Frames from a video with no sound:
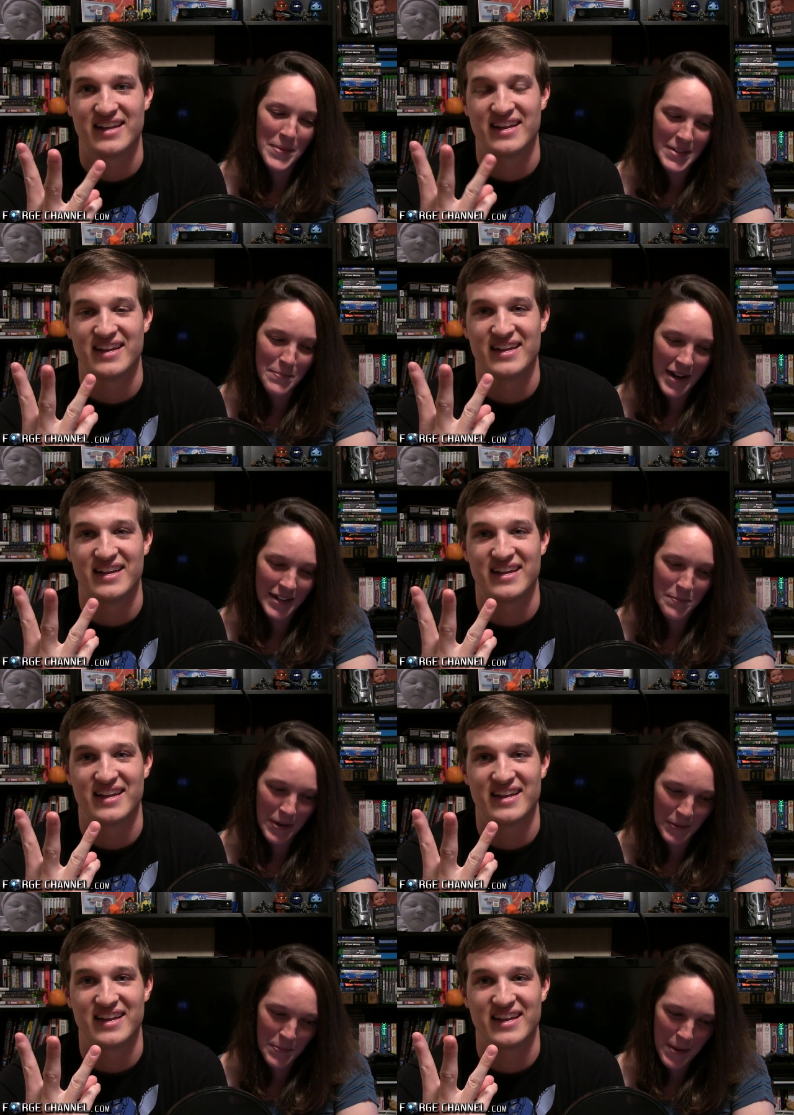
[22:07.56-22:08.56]
Speaker 1: picked a pack of
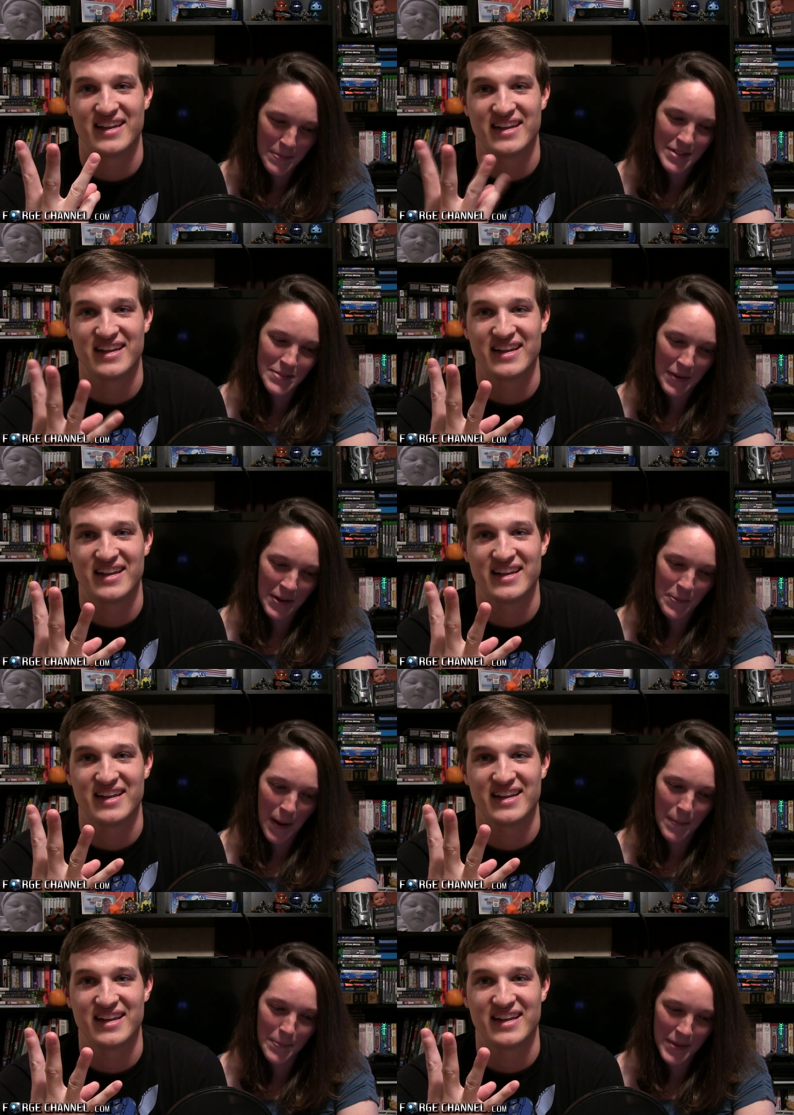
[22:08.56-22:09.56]
pickled peppers. Peter
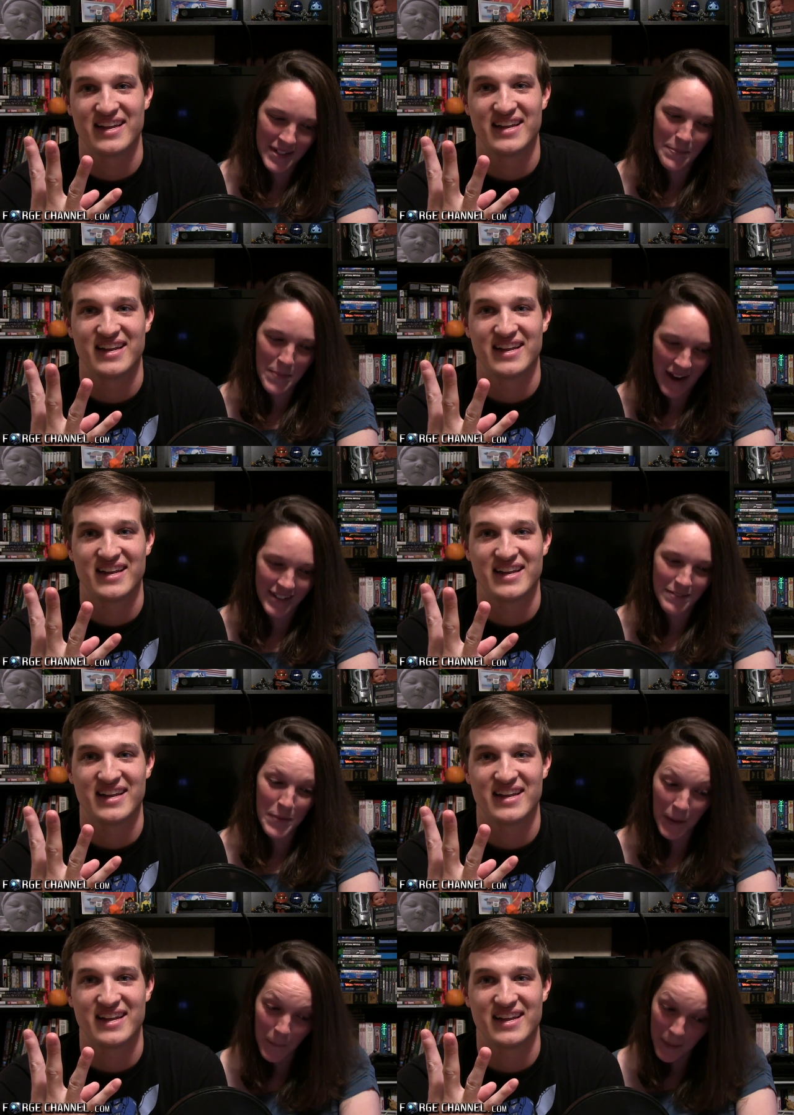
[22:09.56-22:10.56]
Piper picked a pack of
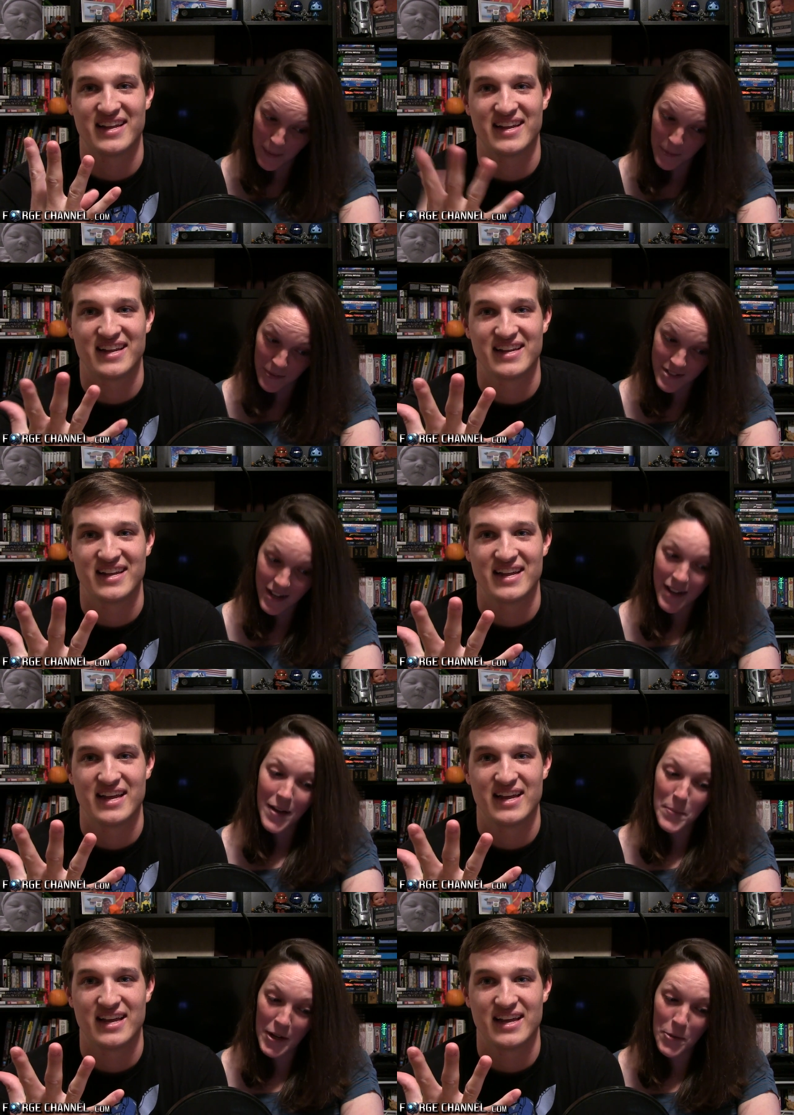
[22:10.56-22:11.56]
pickled peppers.
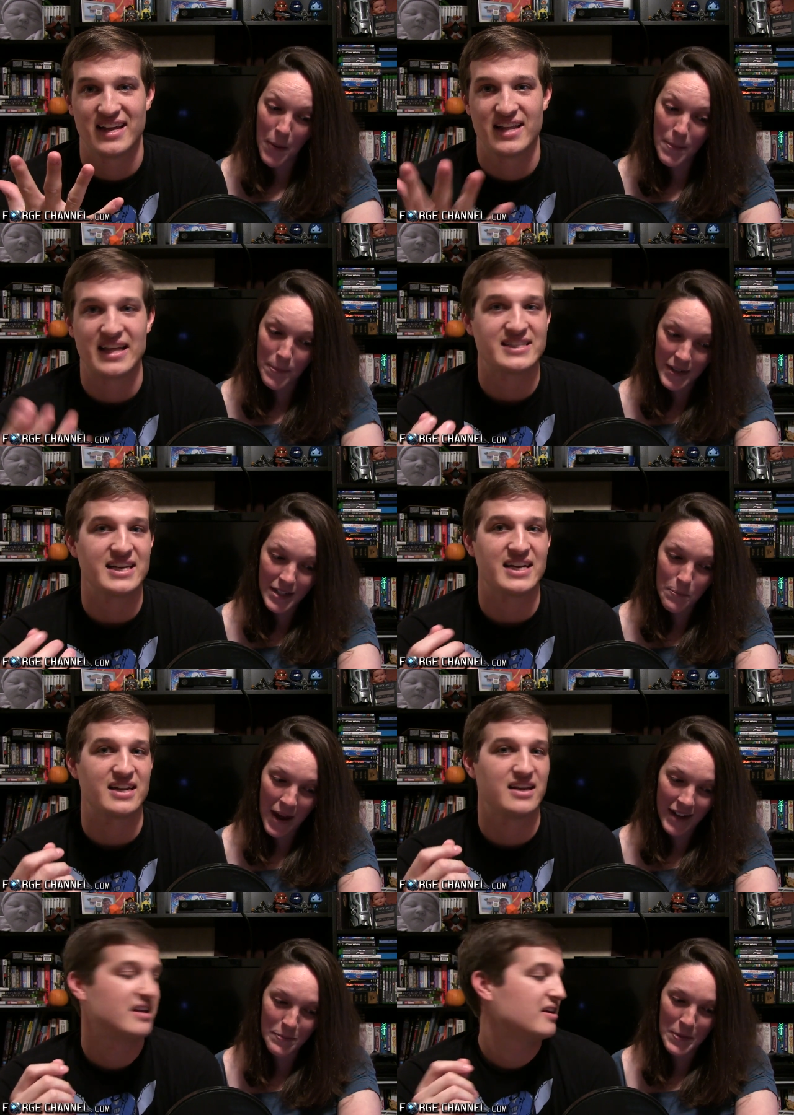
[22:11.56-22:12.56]
Peter Piper That's picked it. a
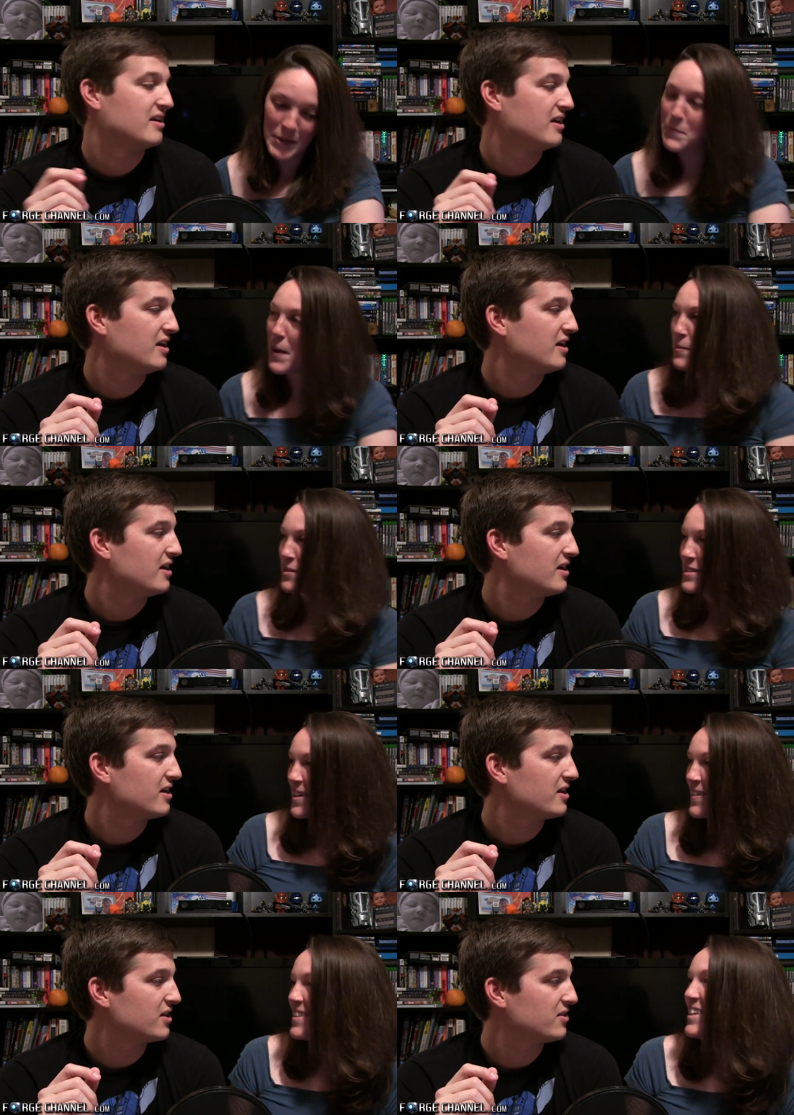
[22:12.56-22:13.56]
pack of pickled peppers.
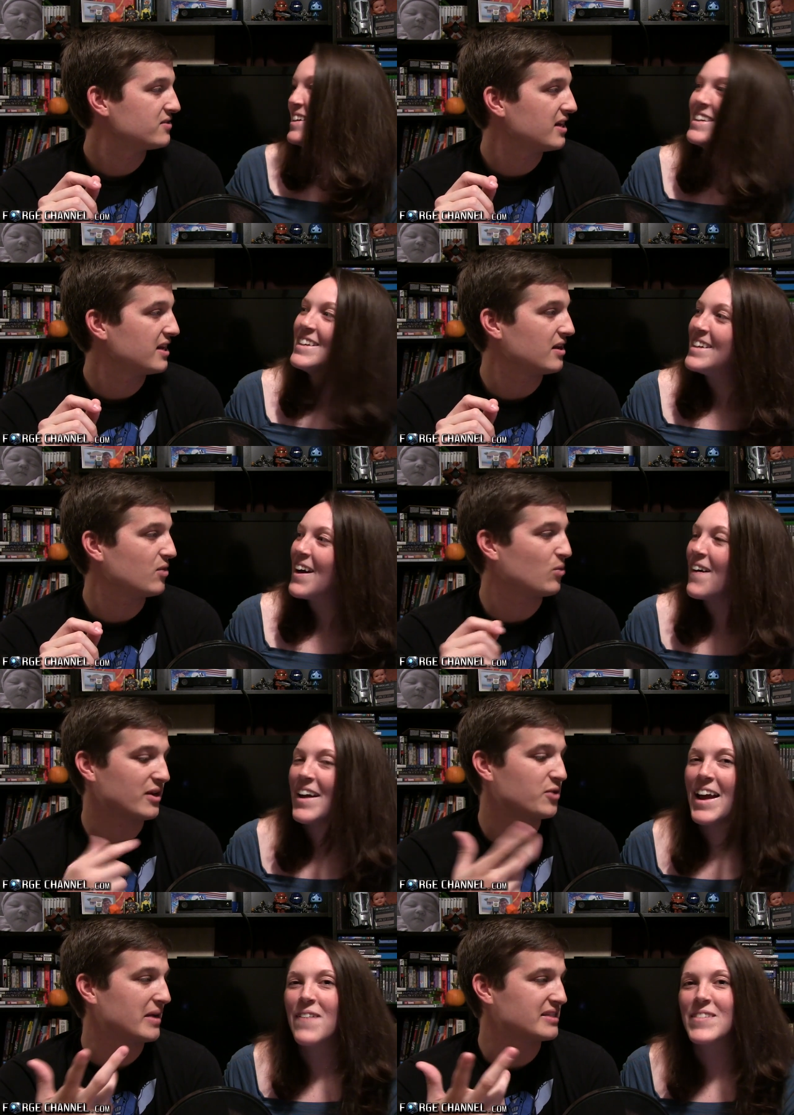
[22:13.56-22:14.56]
Oh,
Speaker 2: you said it.
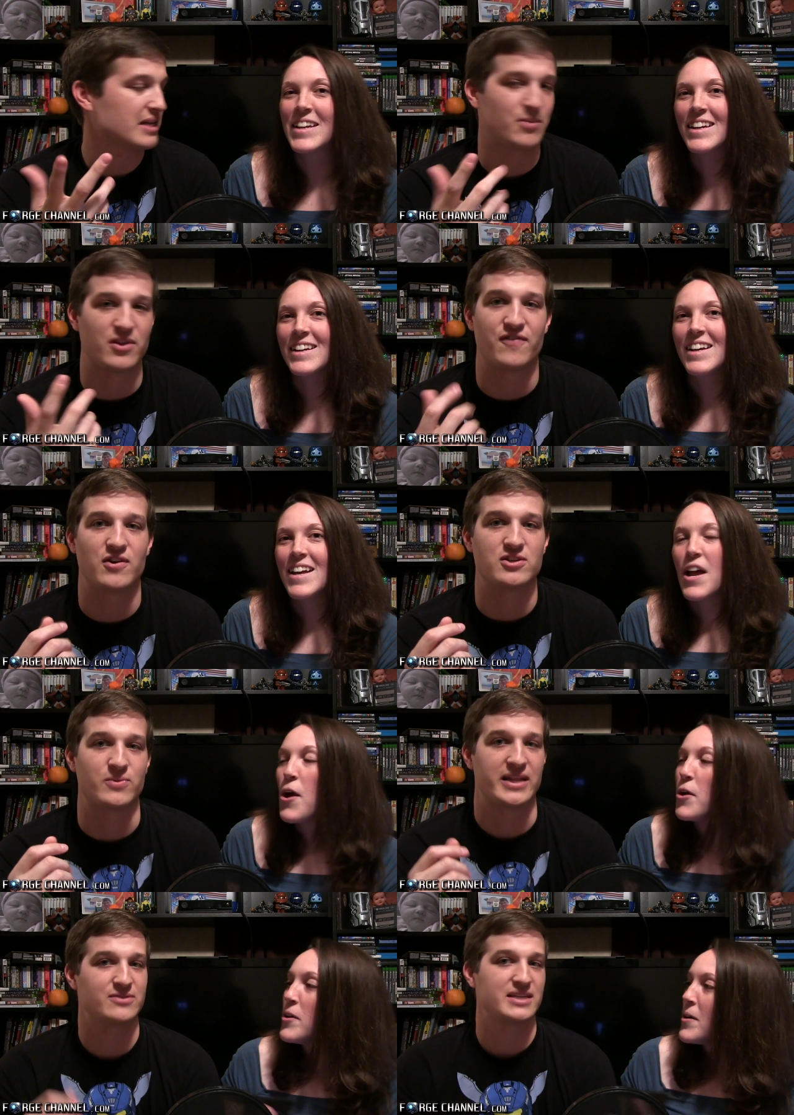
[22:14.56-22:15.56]
Well, you messed many? up on the first
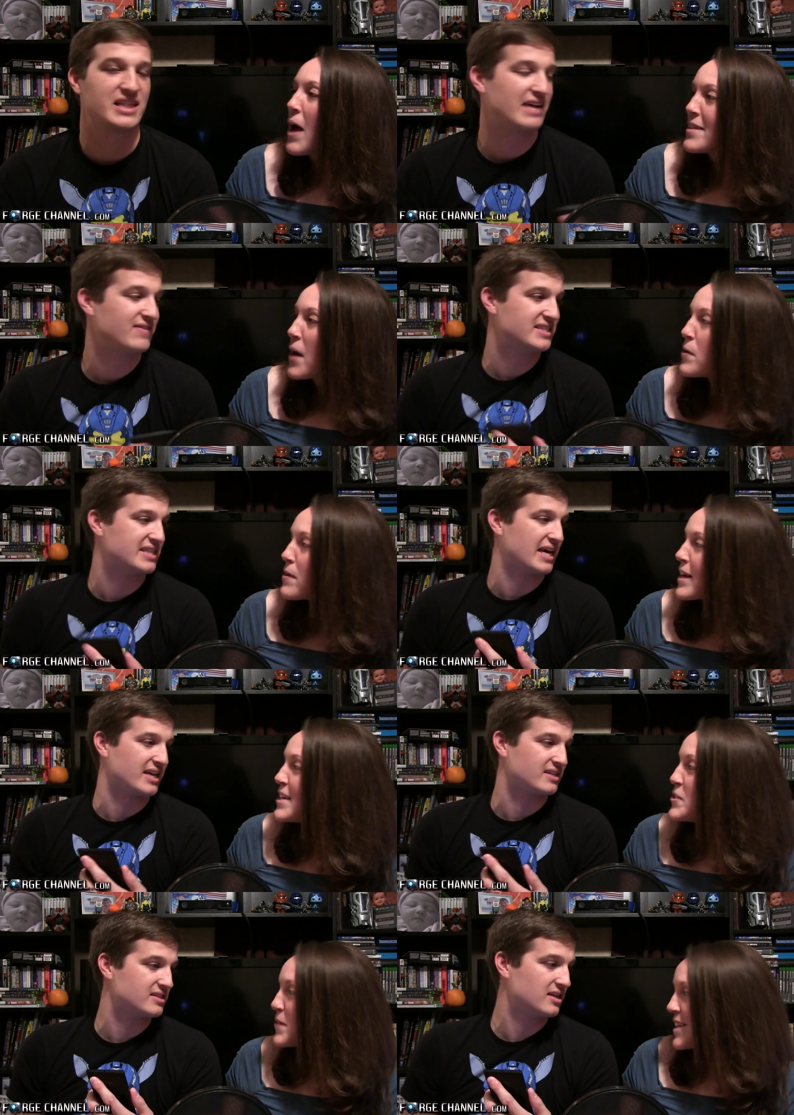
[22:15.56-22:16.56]
one. That was eleven I we were
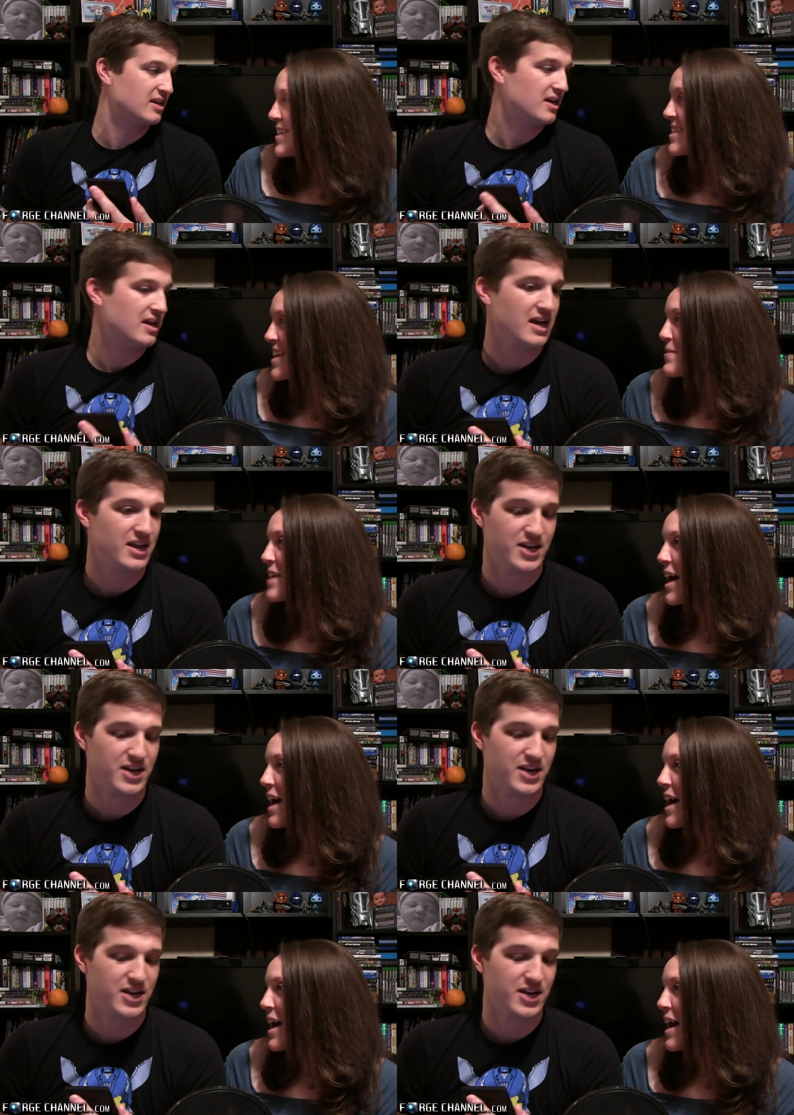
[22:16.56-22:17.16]
seconds. We were gonna do it
Speaker 1: at the same